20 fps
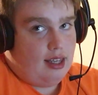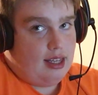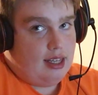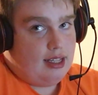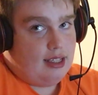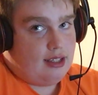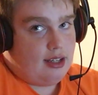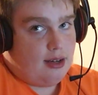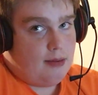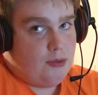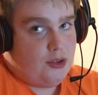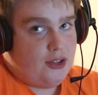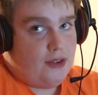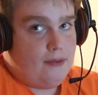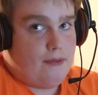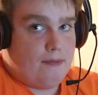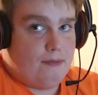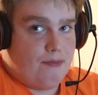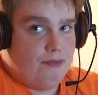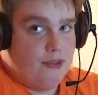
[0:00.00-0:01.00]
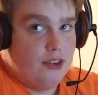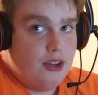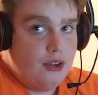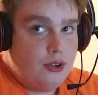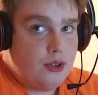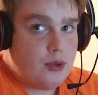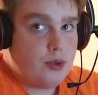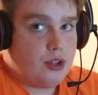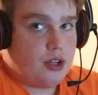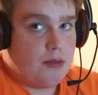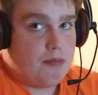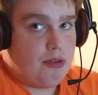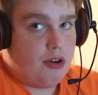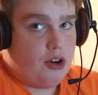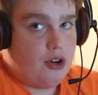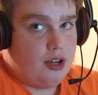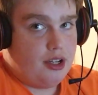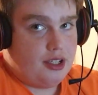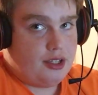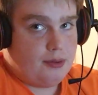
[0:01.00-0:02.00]
in terms of usual
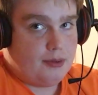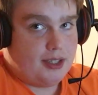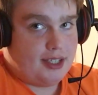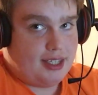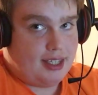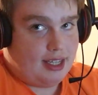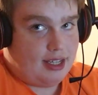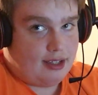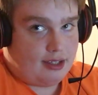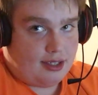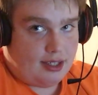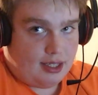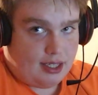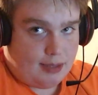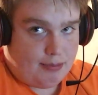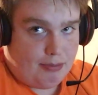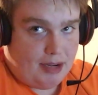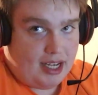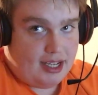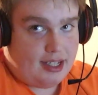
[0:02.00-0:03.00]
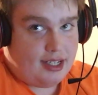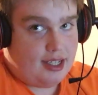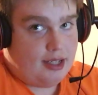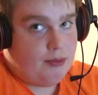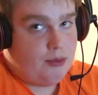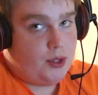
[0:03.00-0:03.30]
components was their suspension,